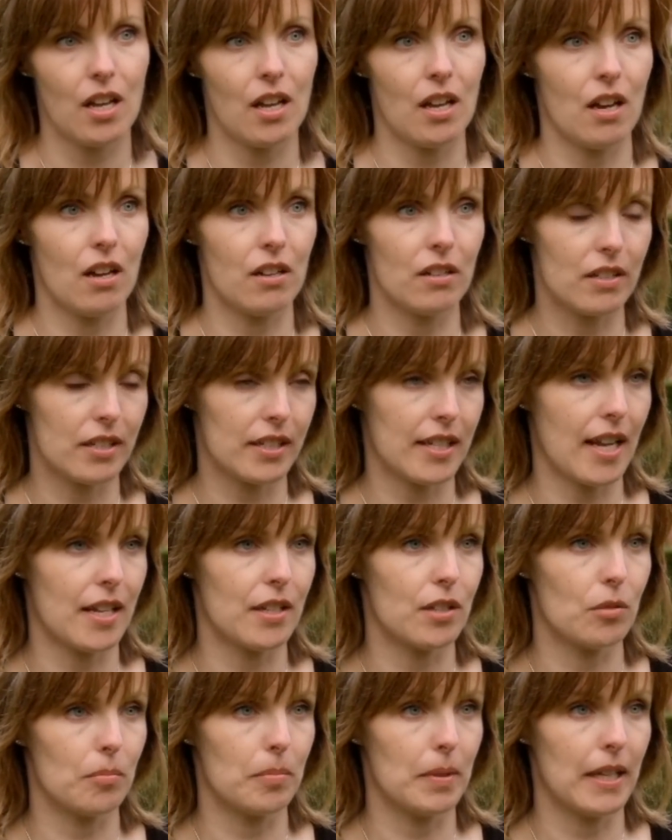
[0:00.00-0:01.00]

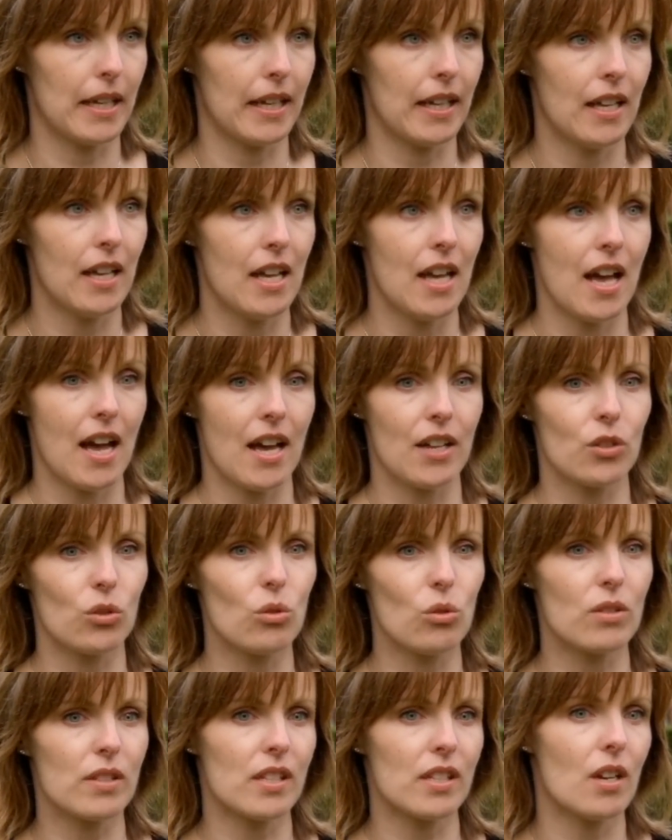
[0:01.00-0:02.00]
understandably. And
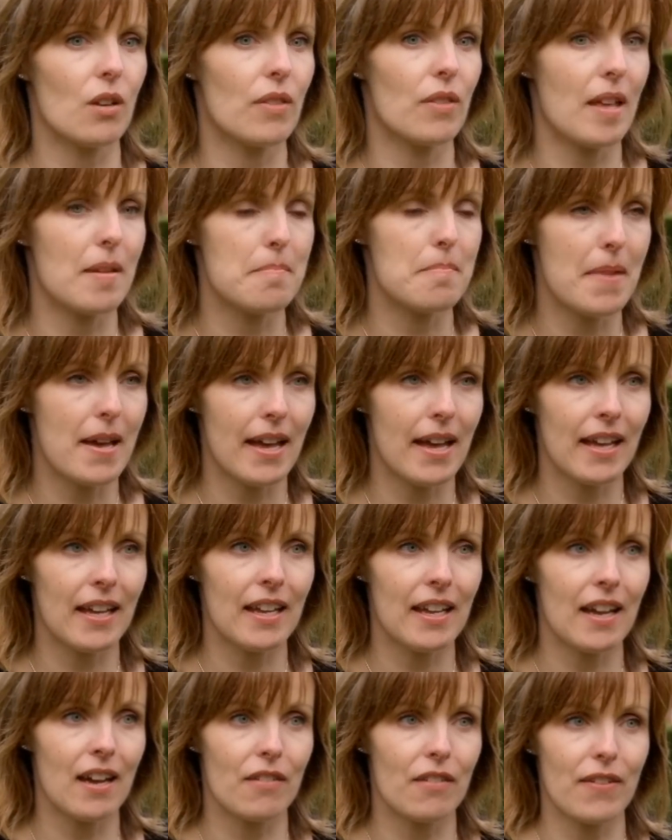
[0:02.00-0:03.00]
also they may
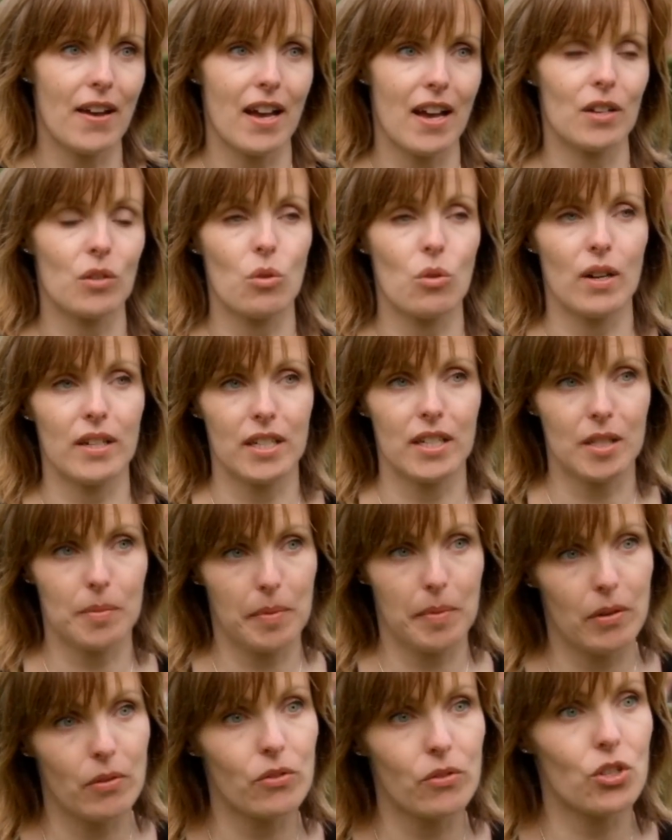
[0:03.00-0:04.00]
have had quite a
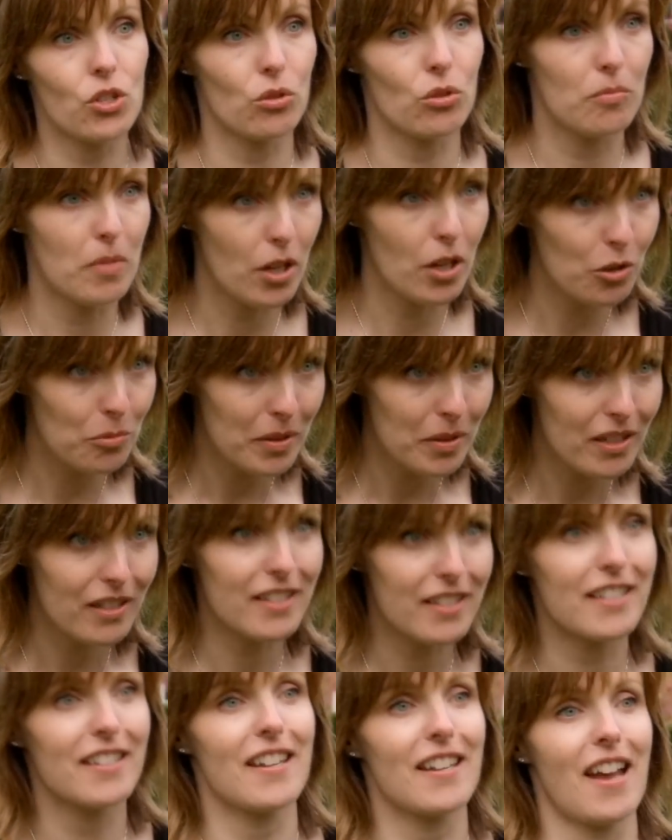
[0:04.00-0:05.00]
spiritual
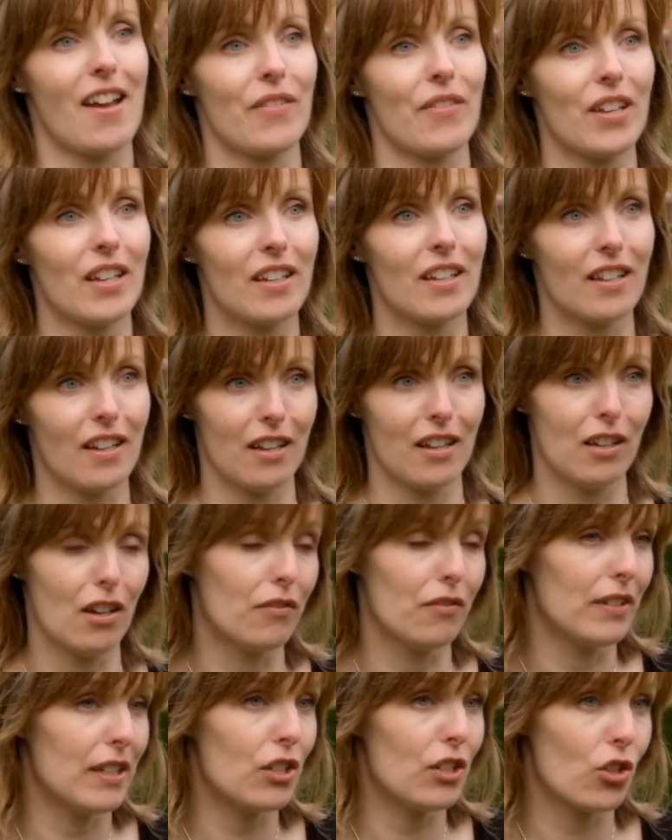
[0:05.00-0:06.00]
moment, having a
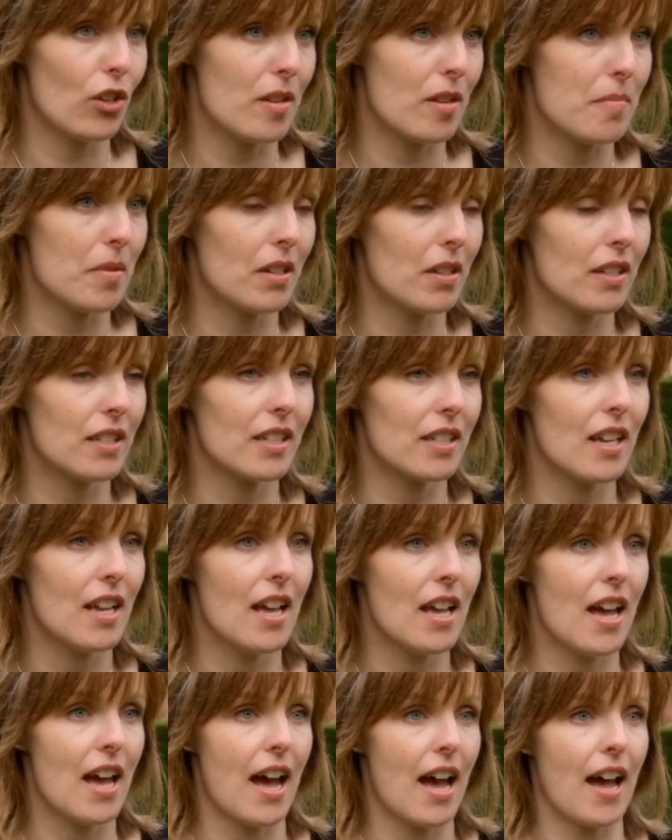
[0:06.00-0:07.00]
lovely treatment,
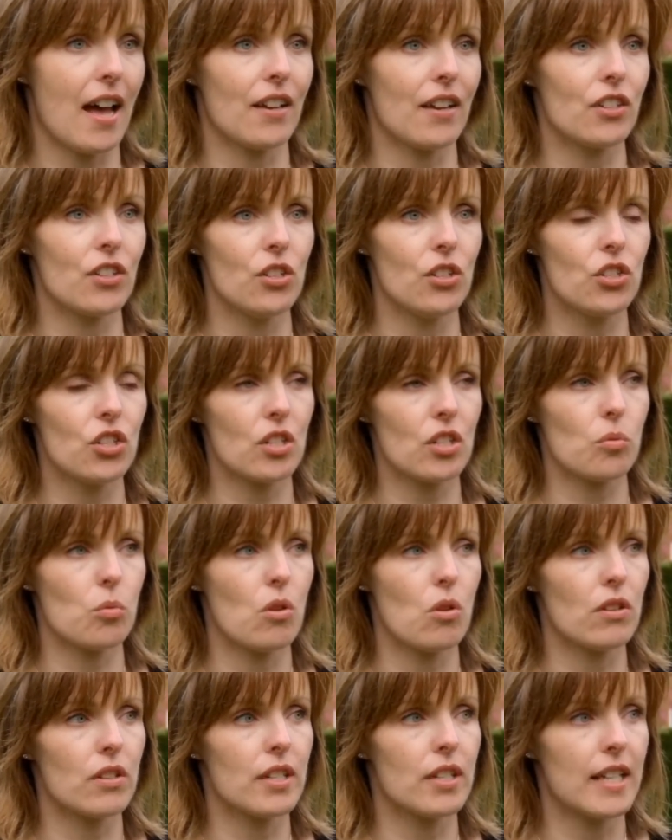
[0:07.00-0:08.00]
and you just
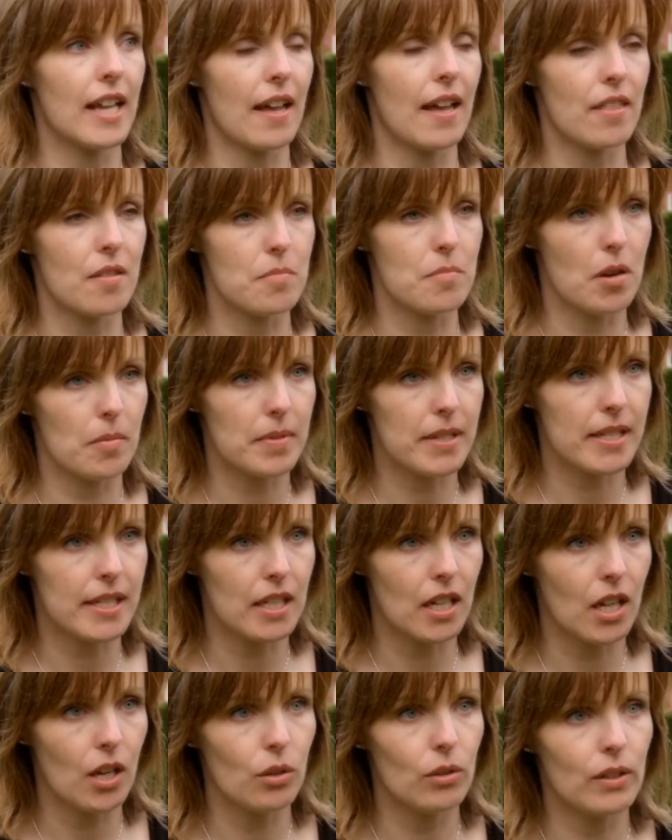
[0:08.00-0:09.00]
want to get them up
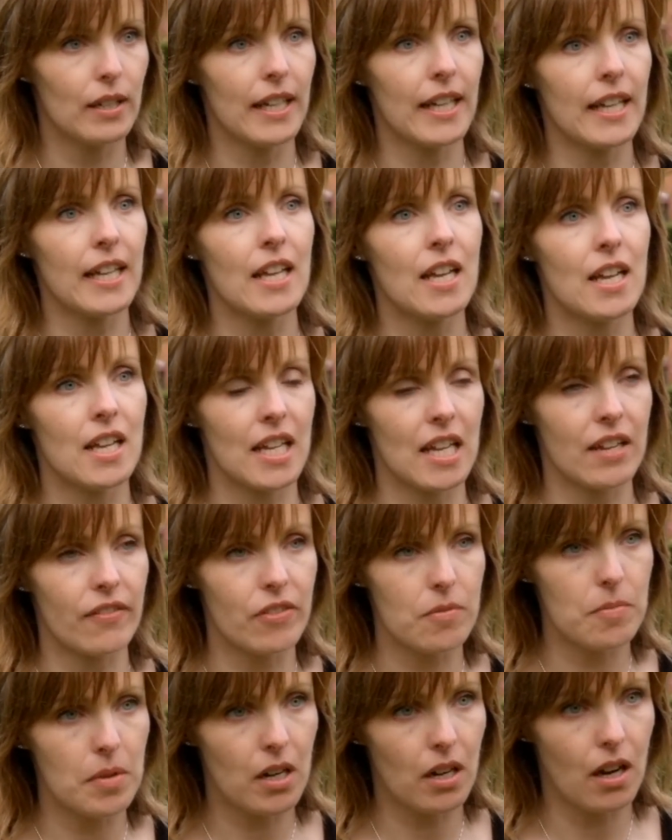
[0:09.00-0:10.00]
slowly, give
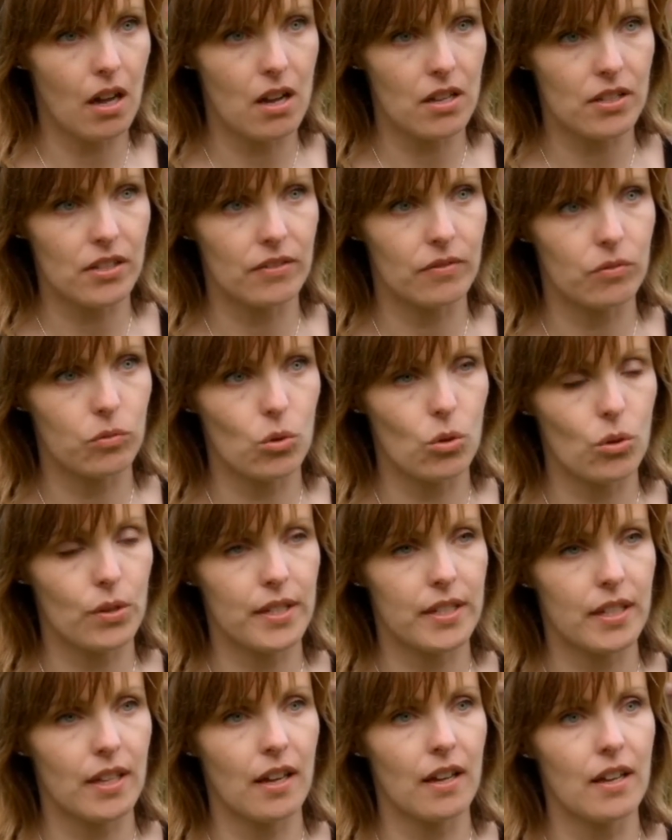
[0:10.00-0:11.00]
them a glass of
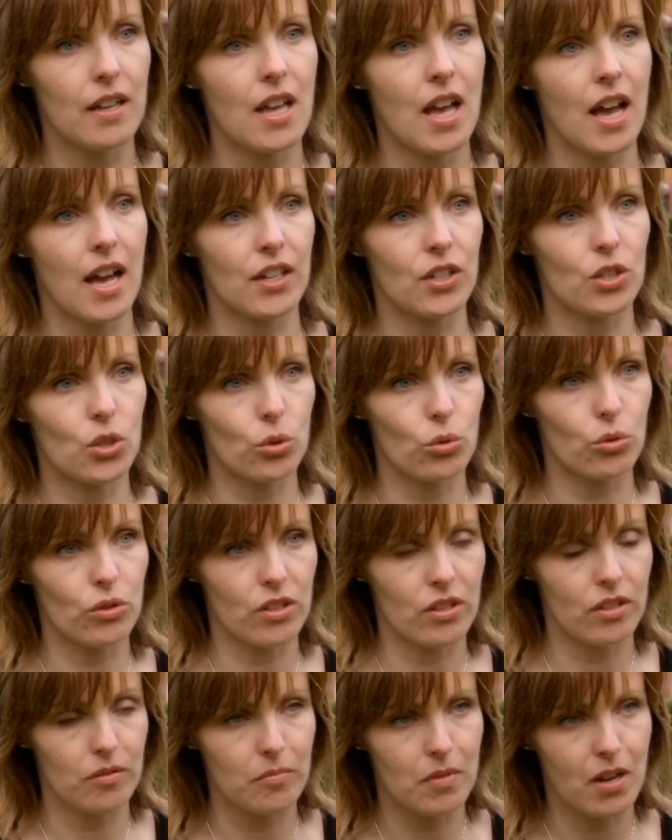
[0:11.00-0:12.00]
water and talk
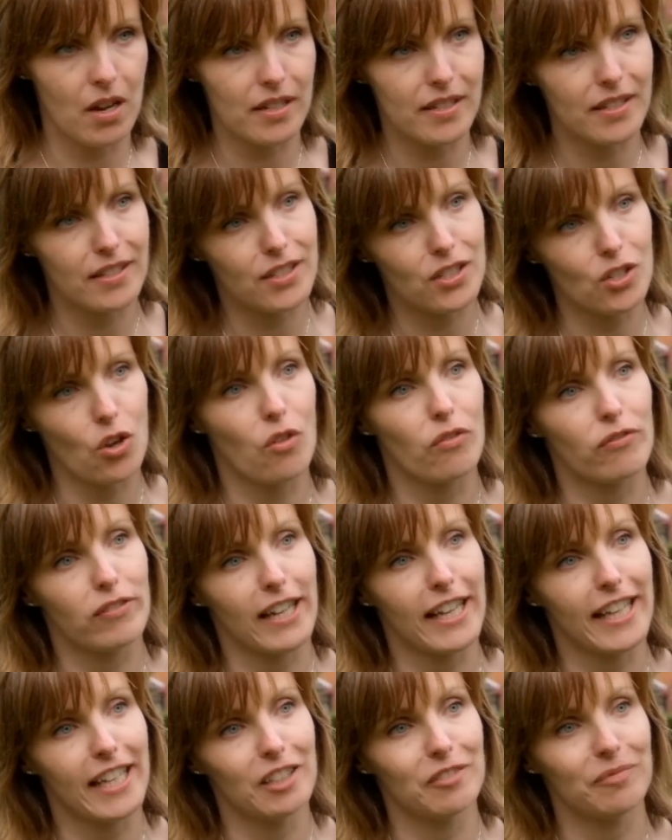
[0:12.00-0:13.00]
to them nice and
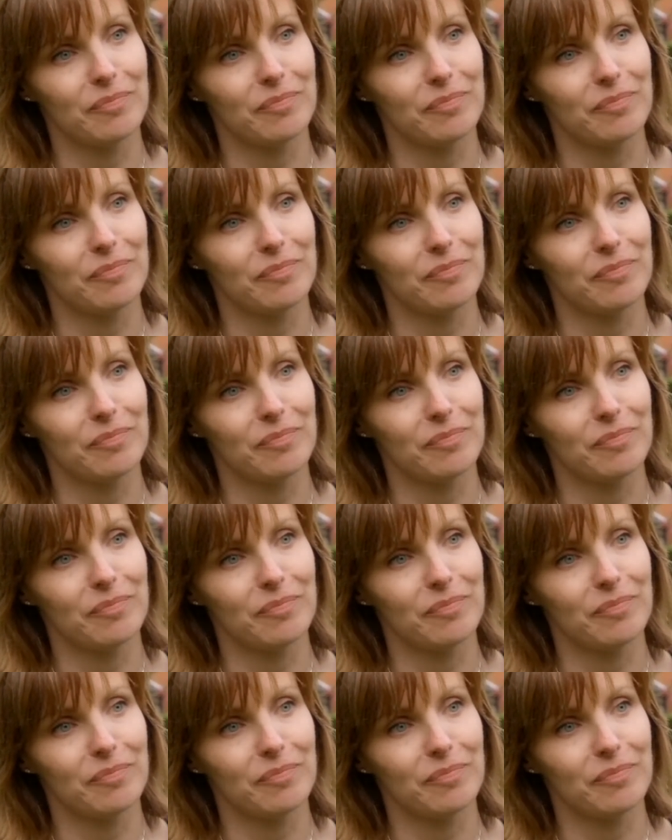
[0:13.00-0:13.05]
softly.